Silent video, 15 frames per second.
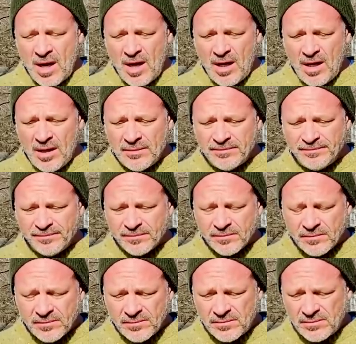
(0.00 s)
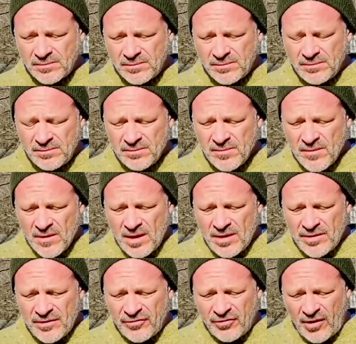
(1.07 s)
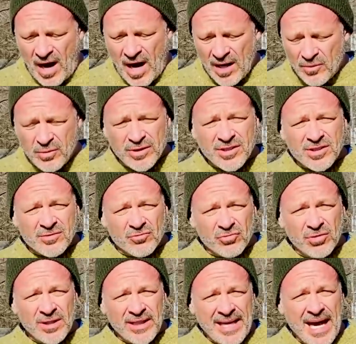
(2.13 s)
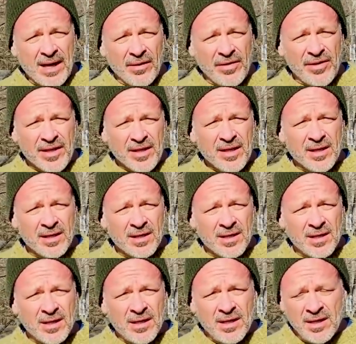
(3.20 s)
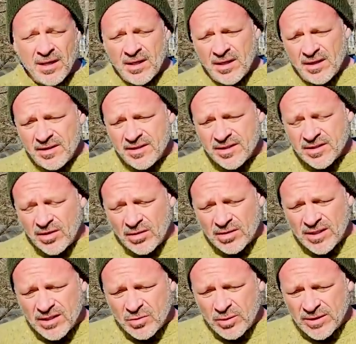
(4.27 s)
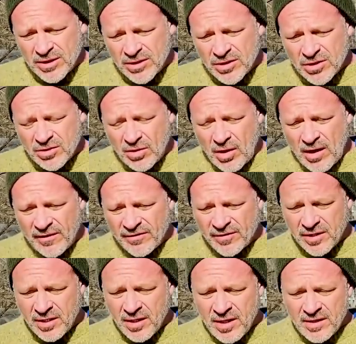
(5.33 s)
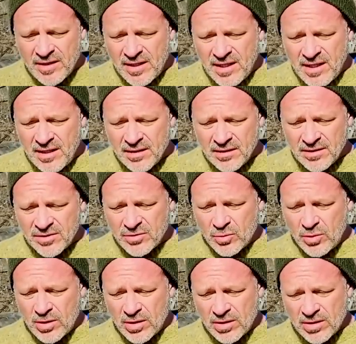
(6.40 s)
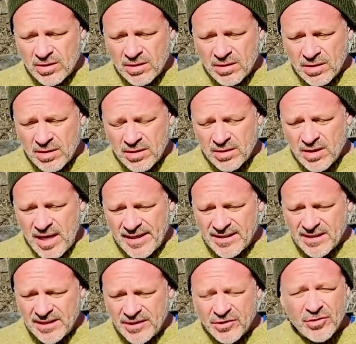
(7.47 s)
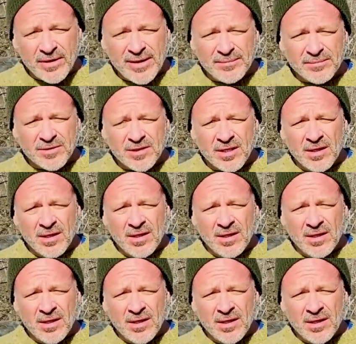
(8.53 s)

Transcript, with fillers: Um, the frog was really healthy. The sulcus wasn't soft. The heels were nicely trimmed.